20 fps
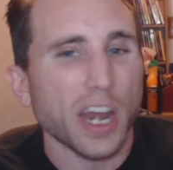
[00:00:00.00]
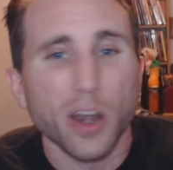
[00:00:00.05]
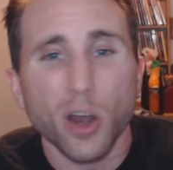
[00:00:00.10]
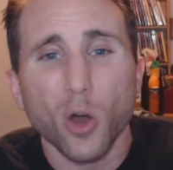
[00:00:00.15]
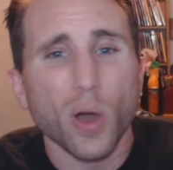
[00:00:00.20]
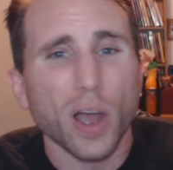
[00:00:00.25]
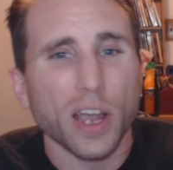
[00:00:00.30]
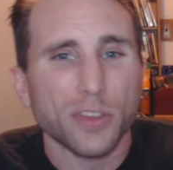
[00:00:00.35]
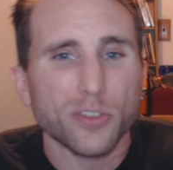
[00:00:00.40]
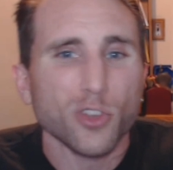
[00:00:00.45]
I
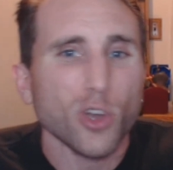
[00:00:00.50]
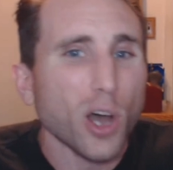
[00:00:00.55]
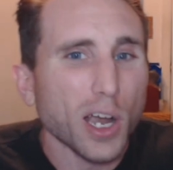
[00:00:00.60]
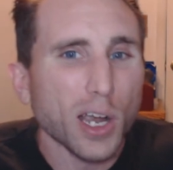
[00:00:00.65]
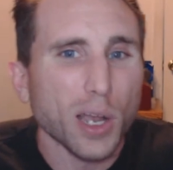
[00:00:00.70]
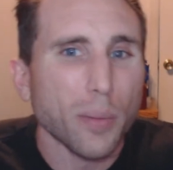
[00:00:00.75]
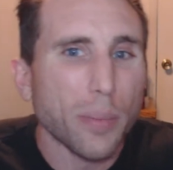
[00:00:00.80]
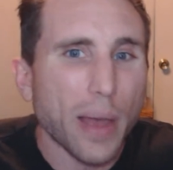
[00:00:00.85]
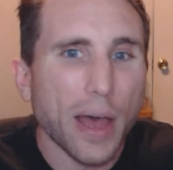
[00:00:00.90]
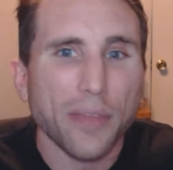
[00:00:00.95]
know I
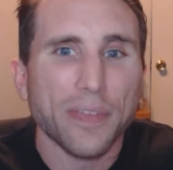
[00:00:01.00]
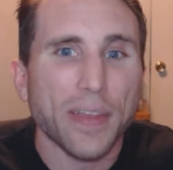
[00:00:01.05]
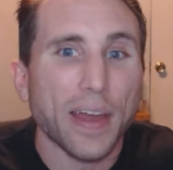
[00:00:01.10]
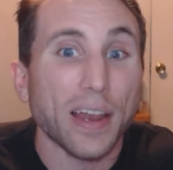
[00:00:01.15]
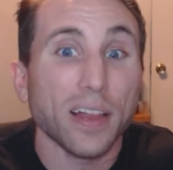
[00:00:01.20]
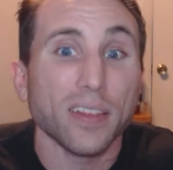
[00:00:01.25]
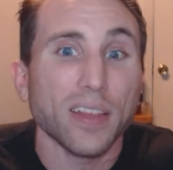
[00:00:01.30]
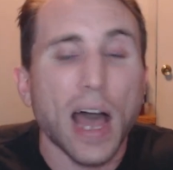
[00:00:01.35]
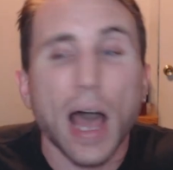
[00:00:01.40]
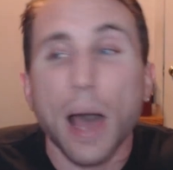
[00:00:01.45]
talk about
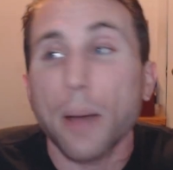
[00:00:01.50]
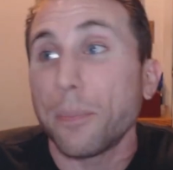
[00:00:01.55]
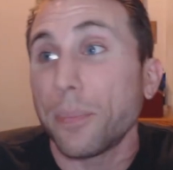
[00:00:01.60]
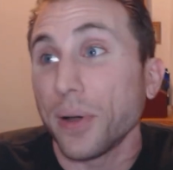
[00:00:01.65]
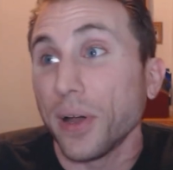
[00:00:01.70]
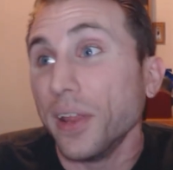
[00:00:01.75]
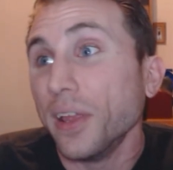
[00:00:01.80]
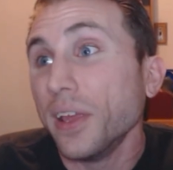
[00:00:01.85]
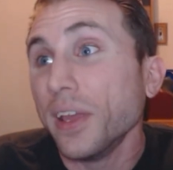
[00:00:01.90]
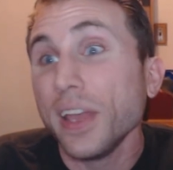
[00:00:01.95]
that a lot,
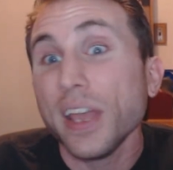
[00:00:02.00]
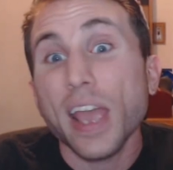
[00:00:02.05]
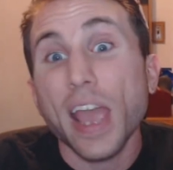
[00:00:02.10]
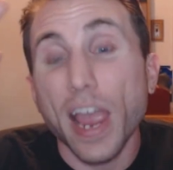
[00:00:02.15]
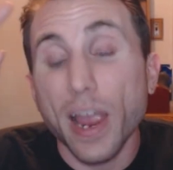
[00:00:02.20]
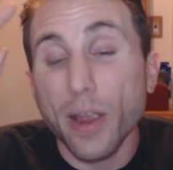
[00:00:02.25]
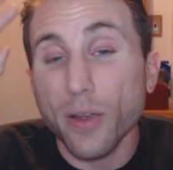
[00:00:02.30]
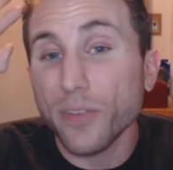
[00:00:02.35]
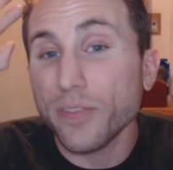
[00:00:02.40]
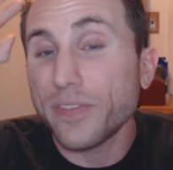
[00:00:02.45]
but
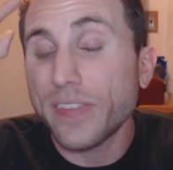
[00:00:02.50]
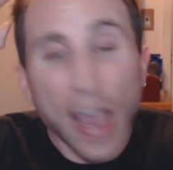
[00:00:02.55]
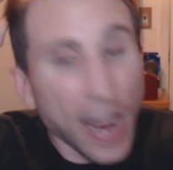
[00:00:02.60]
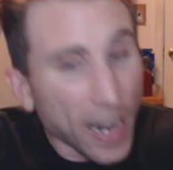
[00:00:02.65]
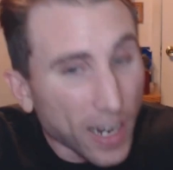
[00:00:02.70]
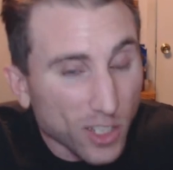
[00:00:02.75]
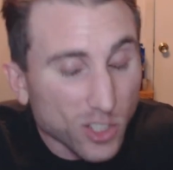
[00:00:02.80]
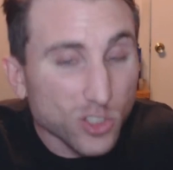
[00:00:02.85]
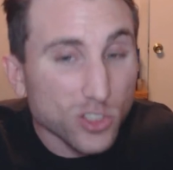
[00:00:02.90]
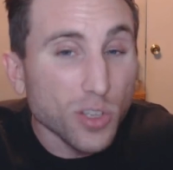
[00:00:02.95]

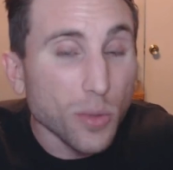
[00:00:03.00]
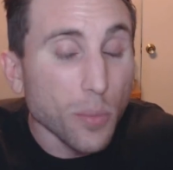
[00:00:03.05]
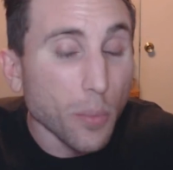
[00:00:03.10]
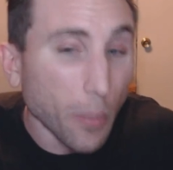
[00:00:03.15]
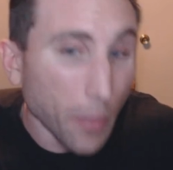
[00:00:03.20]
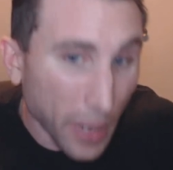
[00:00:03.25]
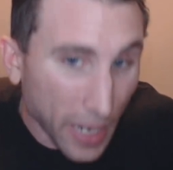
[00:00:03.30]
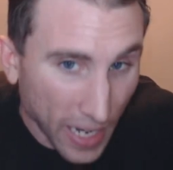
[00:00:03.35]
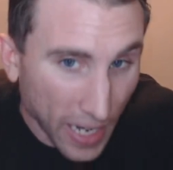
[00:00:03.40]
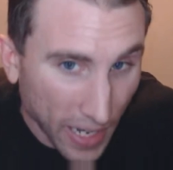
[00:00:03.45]
that is, to
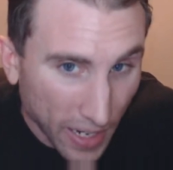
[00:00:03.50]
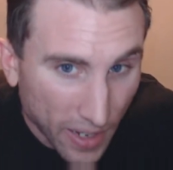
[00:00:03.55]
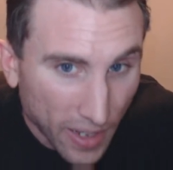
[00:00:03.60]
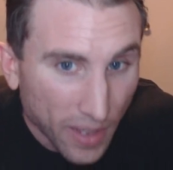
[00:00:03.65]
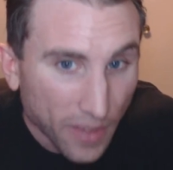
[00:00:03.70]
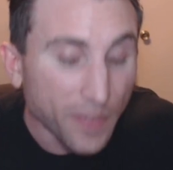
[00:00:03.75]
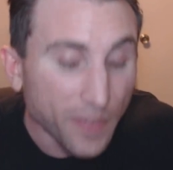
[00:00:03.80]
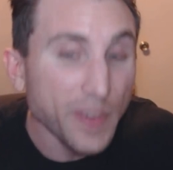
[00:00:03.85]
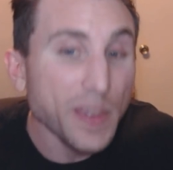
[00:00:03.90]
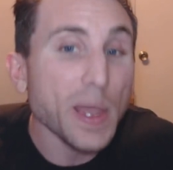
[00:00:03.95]
me,
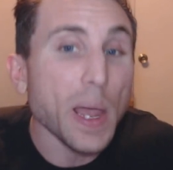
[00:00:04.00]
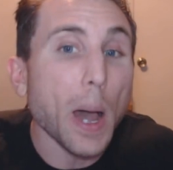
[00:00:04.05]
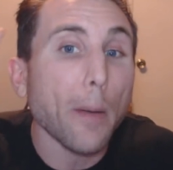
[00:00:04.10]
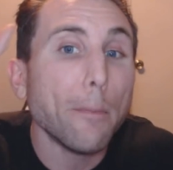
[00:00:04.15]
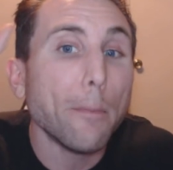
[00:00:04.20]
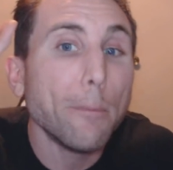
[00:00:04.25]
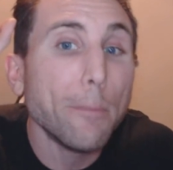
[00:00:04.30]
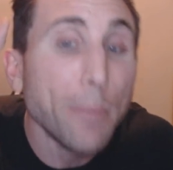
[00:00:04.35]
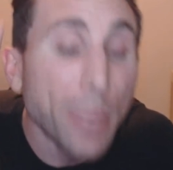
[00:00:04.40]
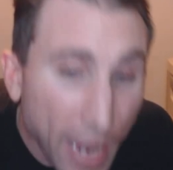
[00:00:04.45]
the
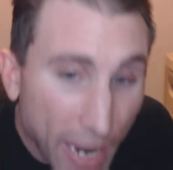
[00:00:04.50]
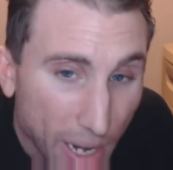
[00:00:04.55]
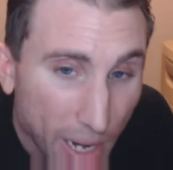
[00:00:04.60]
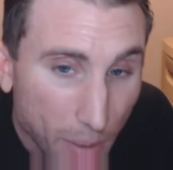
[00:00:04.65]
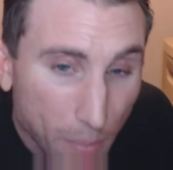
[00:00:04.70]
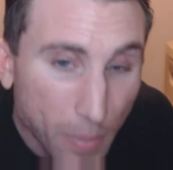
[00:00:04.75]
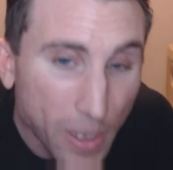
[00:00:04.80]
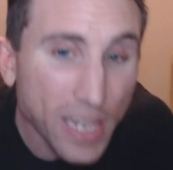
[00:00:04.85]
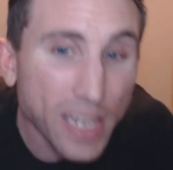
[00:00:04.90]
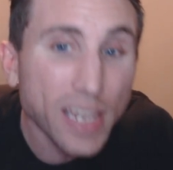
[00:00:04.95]

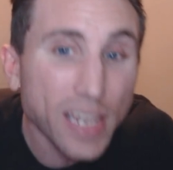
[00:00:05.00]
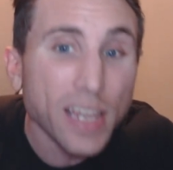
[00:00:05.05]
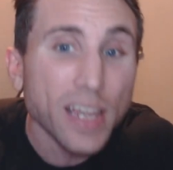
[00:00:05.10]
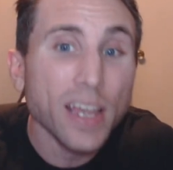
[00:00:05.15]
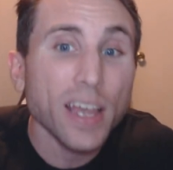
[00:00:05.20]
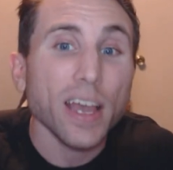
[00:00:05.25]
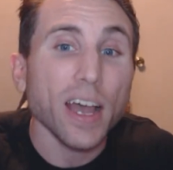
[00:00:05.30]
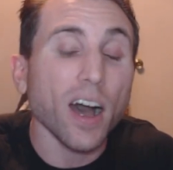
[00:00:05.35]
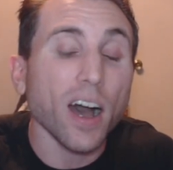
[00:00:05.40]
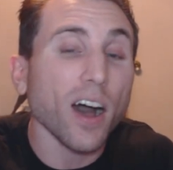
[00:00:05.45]
epitome
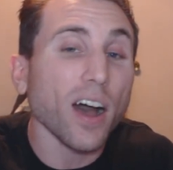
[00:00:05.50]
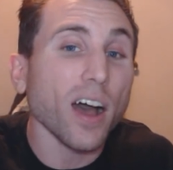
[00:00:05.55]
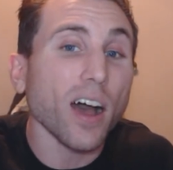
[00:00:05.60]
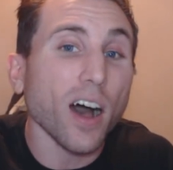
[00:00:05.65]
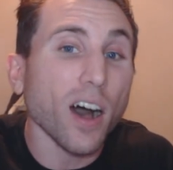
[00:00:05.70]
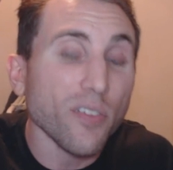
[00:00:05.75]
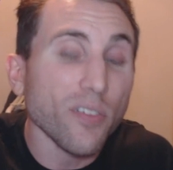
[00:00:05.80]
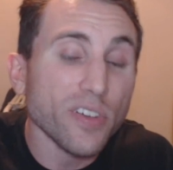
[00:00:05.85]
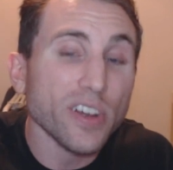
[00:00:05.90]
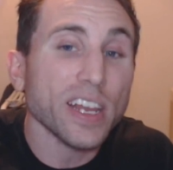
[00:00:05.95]

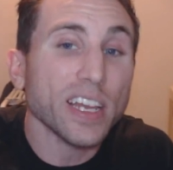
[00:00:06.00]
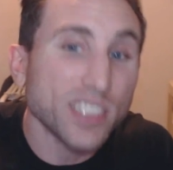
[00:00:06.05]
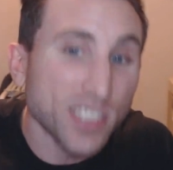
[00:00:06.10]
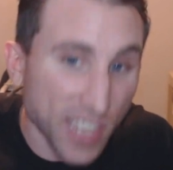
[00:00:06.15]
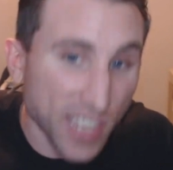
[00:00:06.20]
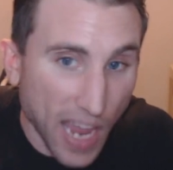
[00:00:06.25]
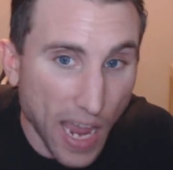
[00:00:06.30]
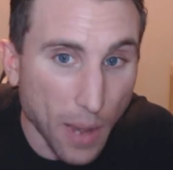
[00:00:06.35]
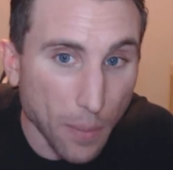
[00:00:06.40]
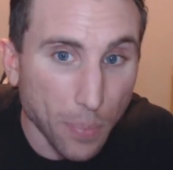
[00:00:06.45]
of an
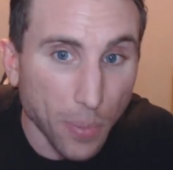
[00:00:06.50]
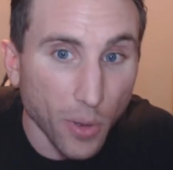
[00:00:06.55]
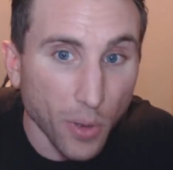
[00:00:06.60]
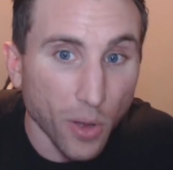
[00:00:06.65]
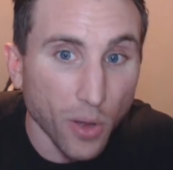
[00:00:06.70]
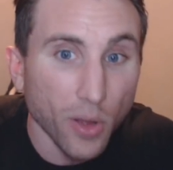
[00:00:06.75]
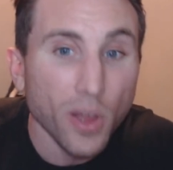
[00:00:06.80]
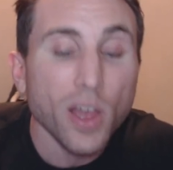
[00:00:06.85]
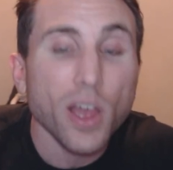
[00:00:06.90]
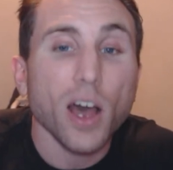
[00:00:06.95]

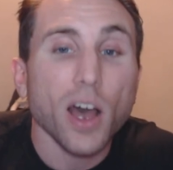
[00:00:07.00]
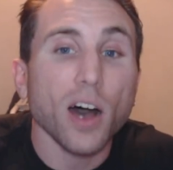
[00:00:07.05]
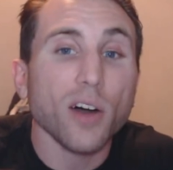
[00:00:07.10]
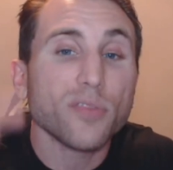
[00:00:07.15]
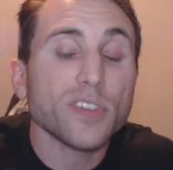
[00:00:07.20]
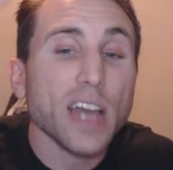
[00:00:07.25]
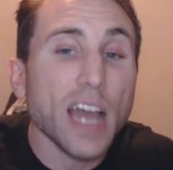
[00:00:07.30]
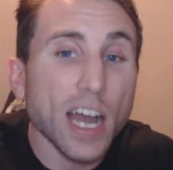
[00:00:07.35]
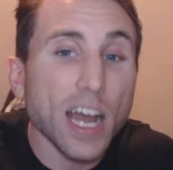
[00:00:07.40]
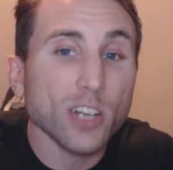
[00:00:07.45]
example
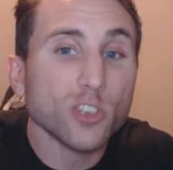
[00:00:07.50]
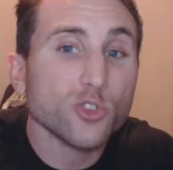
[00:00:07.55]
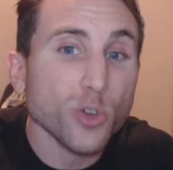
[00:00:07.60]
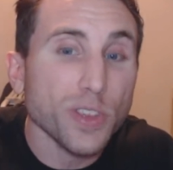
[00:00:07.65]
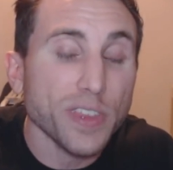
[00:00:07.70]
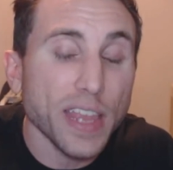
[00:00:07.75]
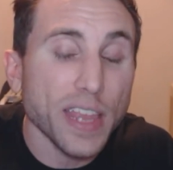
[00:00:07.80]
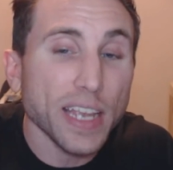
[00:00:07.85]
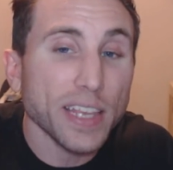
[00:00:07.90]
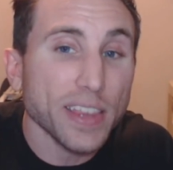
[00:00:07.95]
of
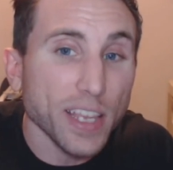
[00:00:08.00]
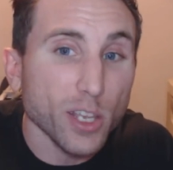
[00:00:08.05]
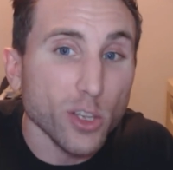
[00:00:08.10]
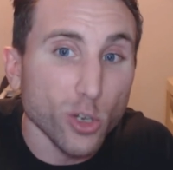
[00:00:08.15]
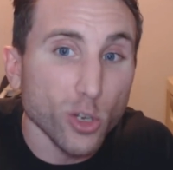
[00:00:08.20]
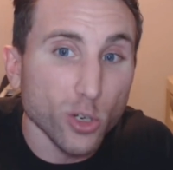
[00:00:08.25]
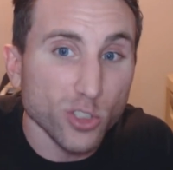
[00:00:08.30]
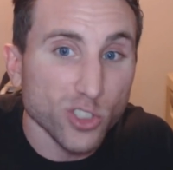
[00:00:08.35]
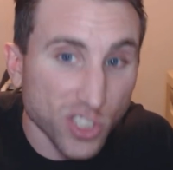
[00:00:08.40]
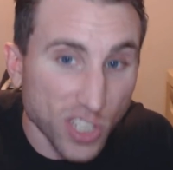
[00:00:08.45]

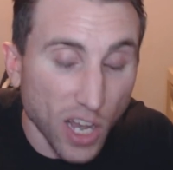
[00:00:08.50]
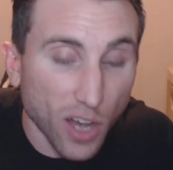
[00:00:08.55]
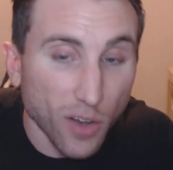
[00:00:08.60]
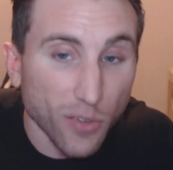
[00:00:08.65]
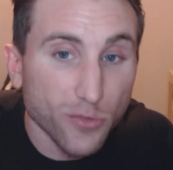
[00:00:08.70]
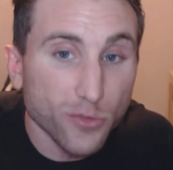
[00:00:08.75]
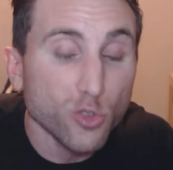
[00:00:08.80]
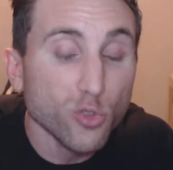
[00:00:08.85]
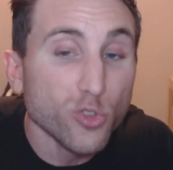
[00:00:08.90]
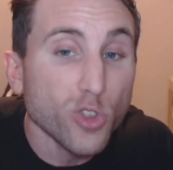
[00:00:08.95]
contradicting
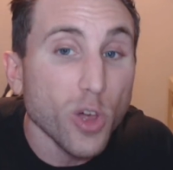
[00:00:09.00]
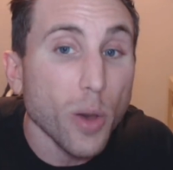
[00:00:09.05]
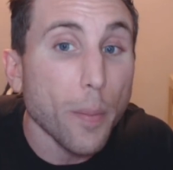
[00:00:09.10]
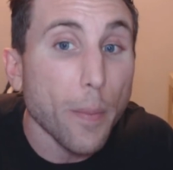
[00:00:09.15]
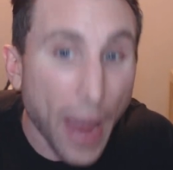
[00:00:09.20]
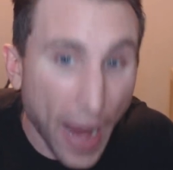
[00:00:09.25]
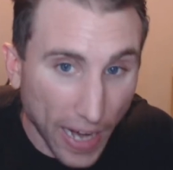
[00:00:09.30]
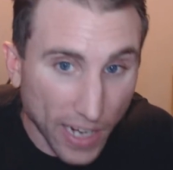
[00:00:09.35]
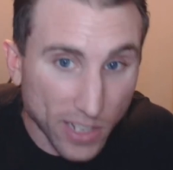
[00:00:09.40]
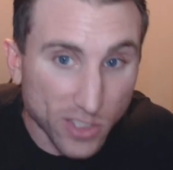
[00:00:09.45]
yourself to the
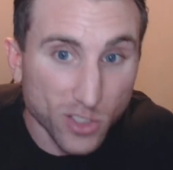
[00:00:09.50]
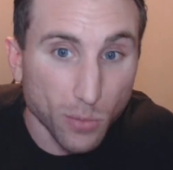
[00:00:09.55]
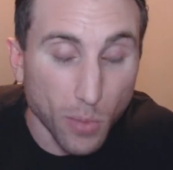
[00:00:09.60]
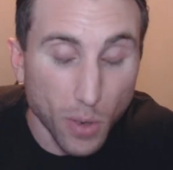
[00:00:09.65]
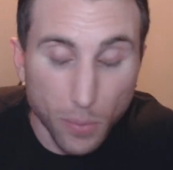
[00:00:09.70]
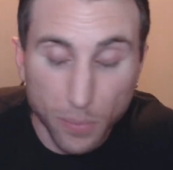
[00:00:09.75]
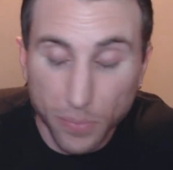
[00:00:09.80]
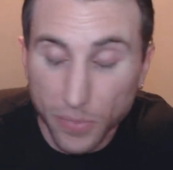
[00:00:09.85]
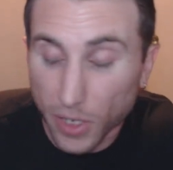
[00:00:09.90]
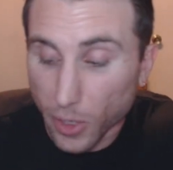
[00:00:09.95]

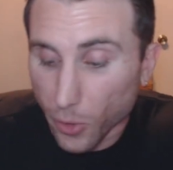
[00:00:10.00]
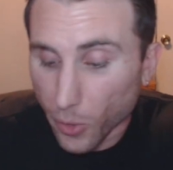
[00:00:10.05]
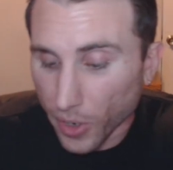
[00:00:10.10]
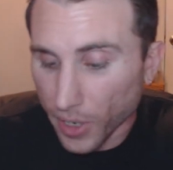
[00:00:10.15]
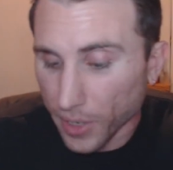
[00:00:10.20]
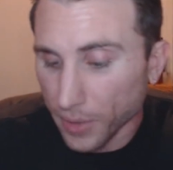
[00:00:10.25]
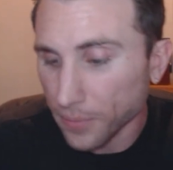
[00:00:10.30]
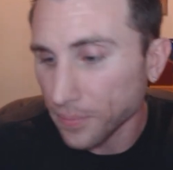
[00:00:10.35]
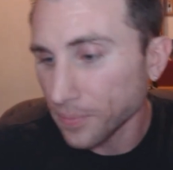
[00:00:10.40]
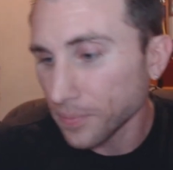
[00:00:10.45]
maximum
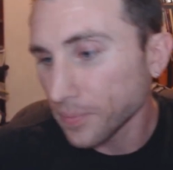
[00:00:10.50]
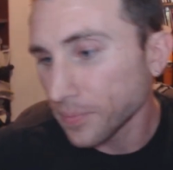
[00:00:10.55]
degree.